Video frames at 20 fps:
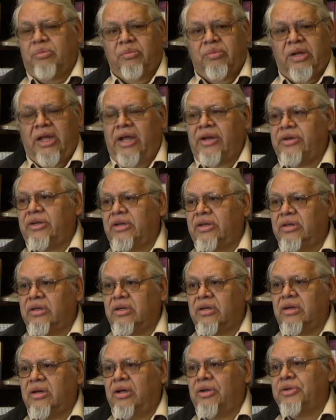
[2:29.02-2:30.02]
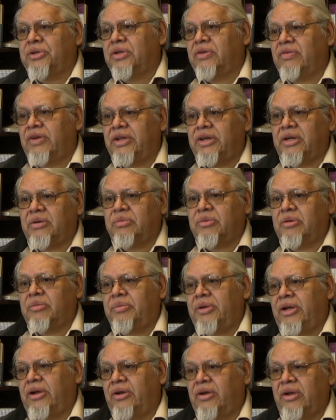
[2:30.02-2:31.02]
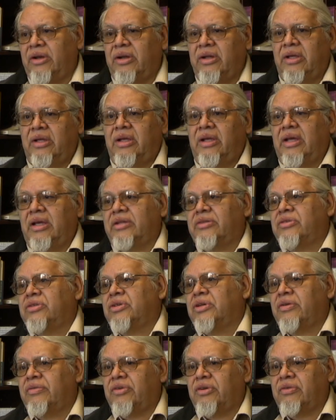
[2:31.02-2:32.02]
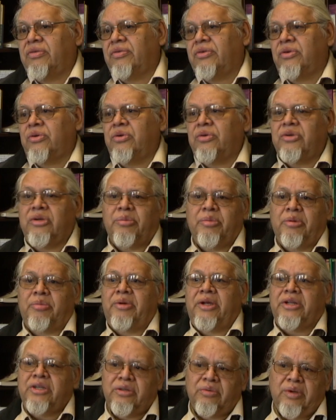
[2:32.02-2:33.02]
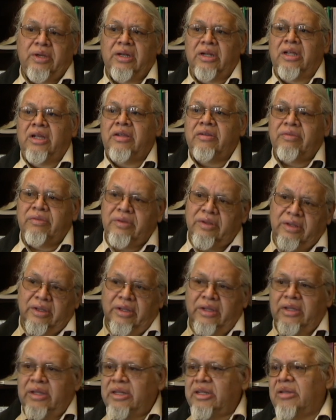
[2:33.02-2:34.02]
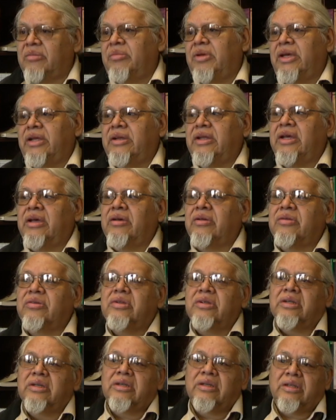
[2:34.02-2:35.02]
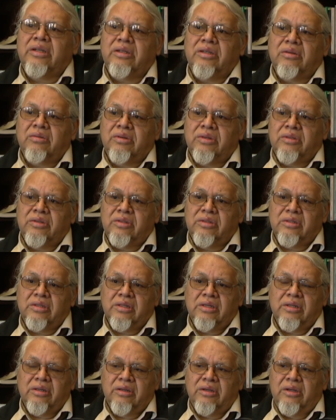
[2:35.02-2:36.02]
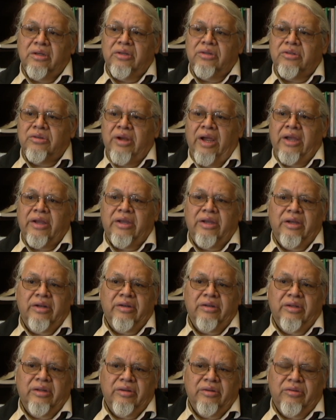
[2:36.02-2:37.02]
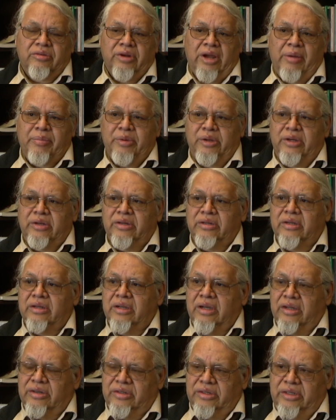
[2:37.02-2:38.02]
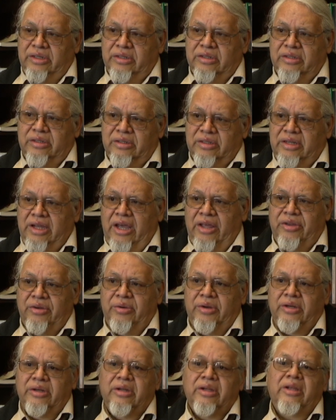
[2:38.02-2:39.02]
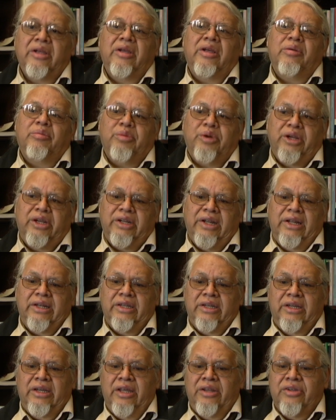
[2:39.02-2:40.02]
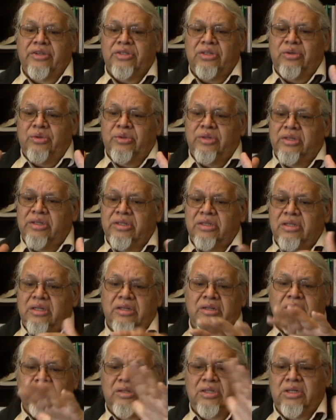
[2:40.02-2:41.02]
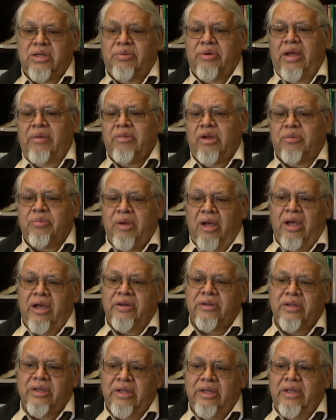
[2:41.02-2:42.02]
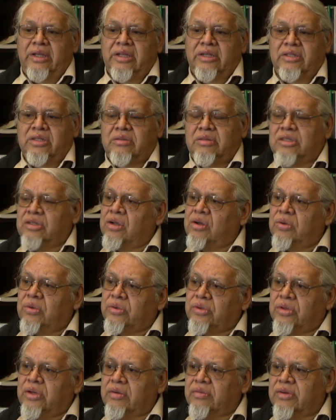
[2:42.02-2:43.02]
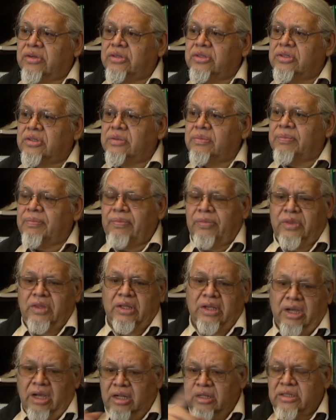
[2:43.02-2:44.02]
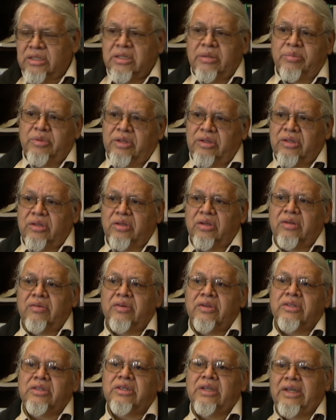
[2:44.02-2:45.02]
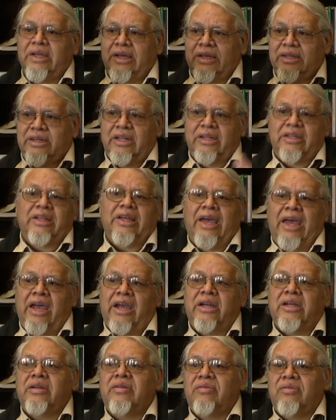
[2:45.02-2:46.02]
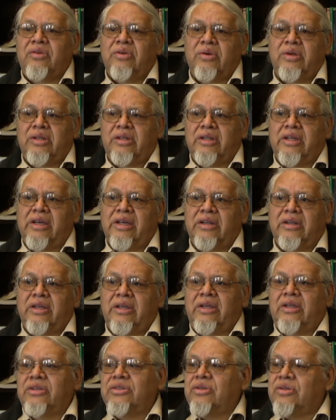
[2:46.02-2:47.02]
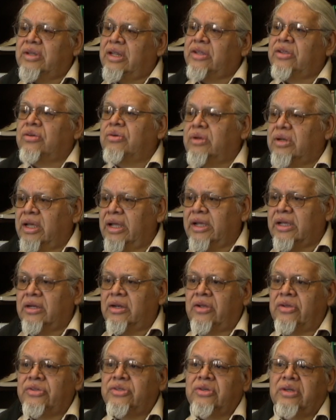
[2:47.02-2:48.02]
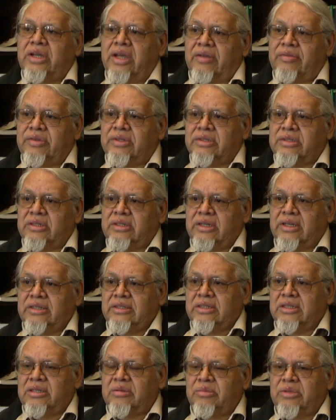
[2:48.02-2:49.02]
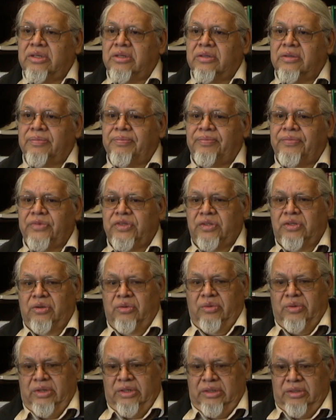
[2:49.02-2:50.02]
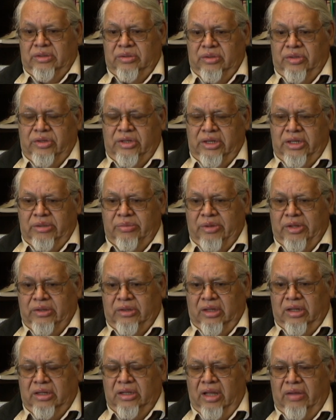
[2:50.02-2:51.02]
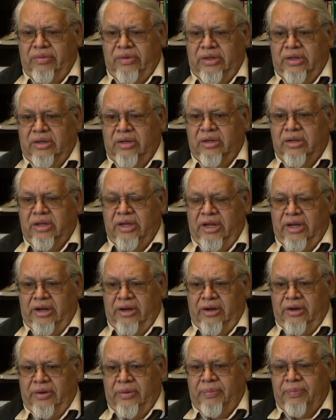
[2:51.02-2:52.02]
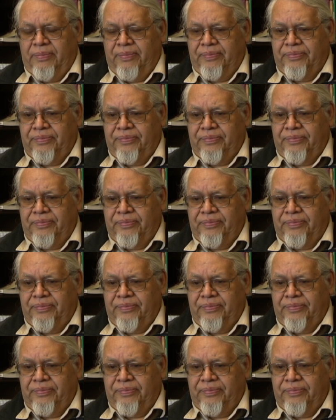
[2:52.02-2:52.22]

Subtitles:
Planting, cultivating, preparing, and serving food to perpetuate life. Men out in the woods tracking, trapping, hunting, gathering, bringing that together. So this little ceramic pot is the whole universe, the concept of the universe, and then the act of doing that so that you and I can also have this tasty meal. So when you think about the loving care